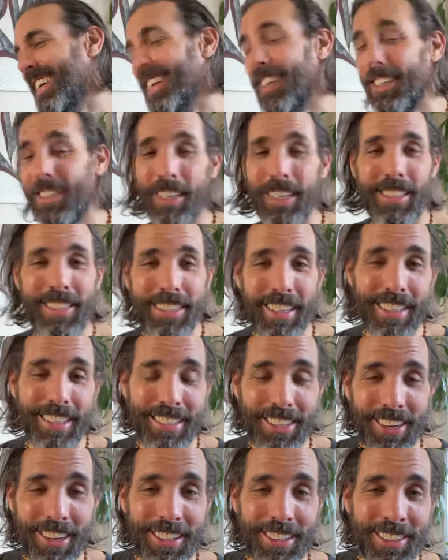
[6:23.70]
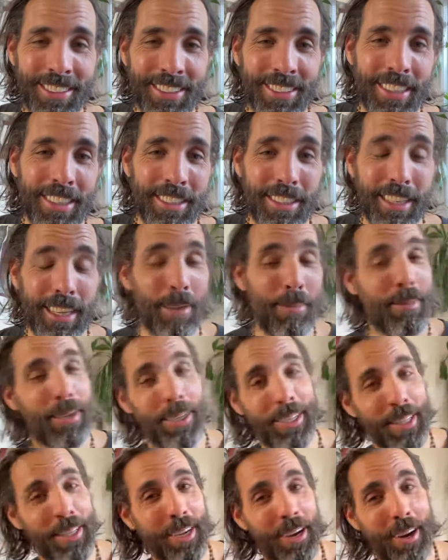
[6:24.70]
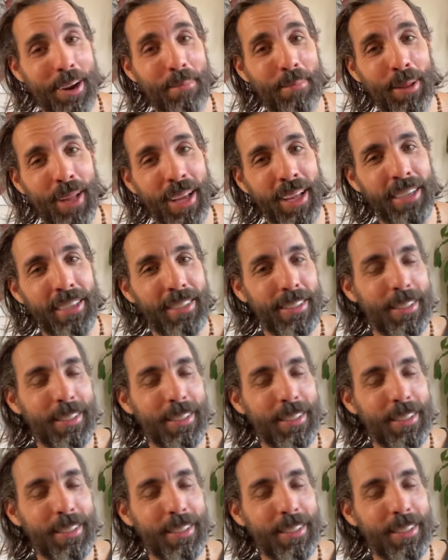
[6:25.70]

should I sing a song? Should I get my guitar and play?